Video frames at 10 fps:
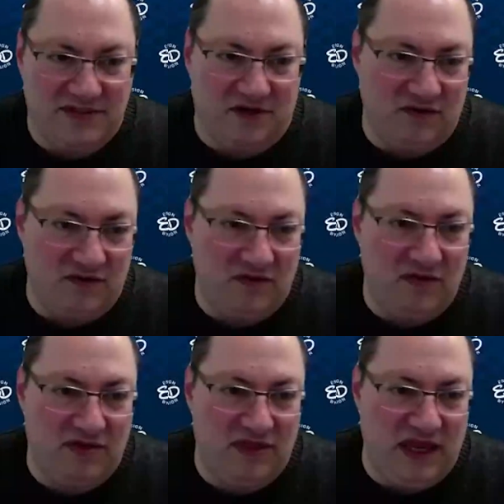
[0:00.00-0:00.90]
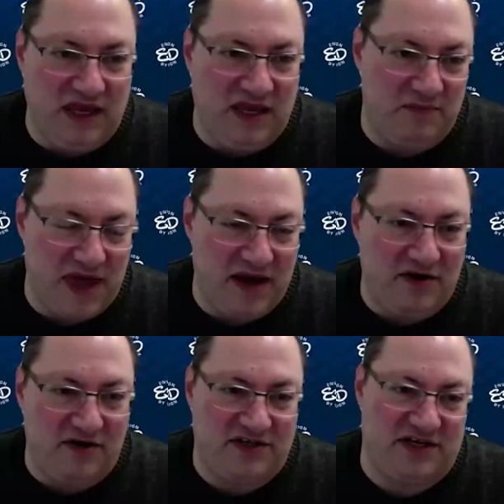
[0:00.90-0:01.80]
So the
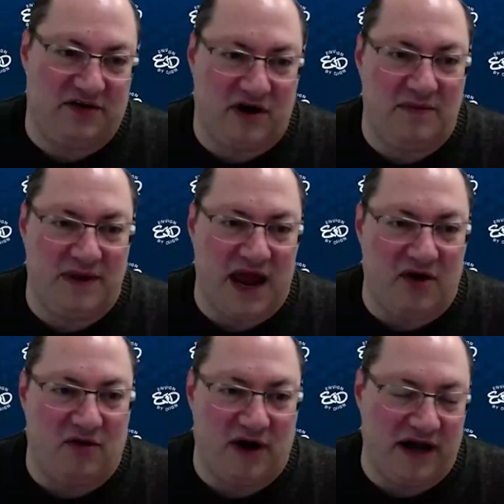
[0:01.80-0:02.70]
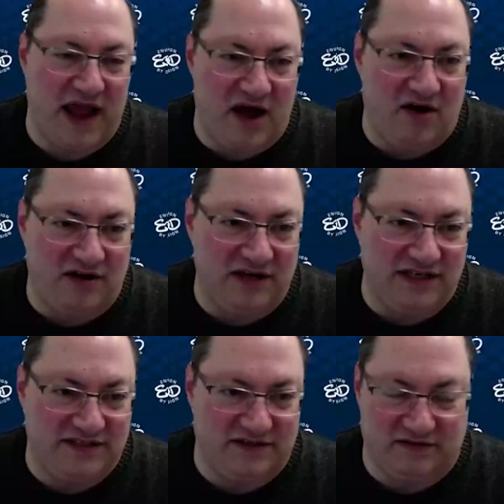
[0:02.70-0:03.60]
competitors that are coming out right now, at
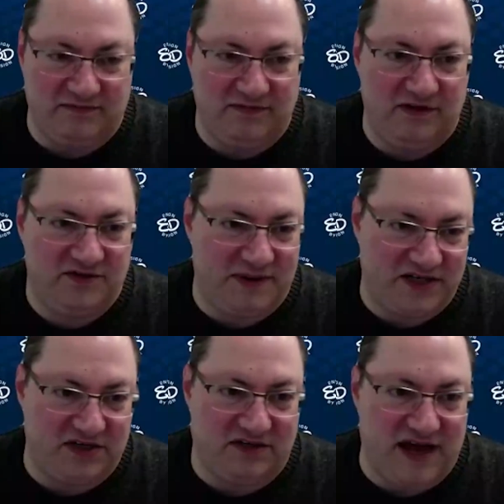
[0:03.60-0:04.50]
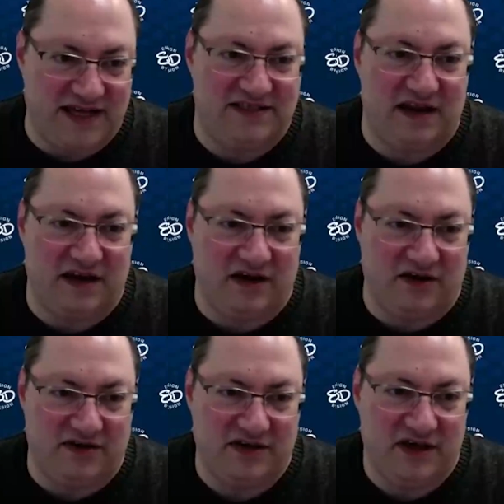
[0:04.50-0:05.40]
least, or especially the last 10
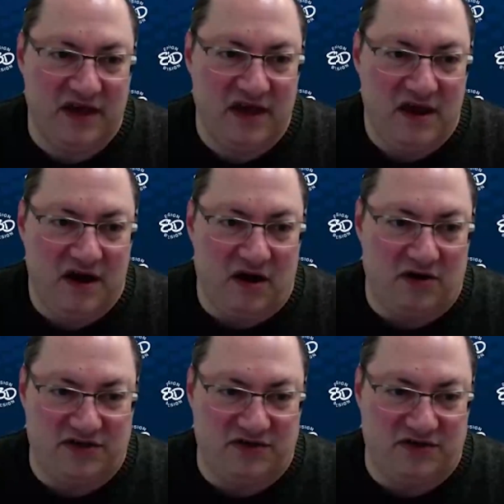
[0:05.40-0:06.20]
years, are